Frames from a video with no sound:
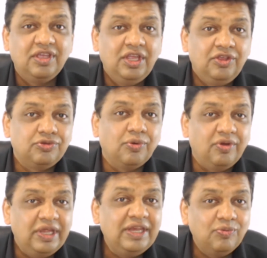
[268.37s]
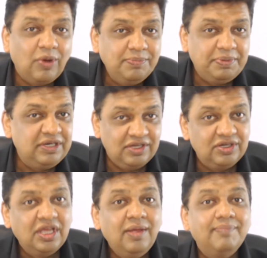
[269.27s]
So in one period,
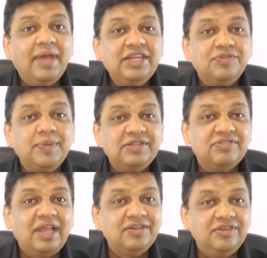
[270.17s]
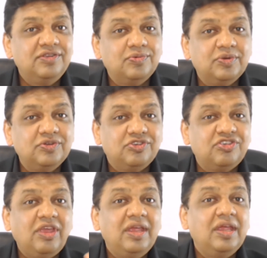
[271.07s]
management salaries was,
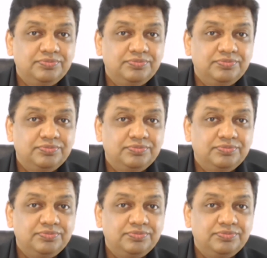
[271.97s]
say,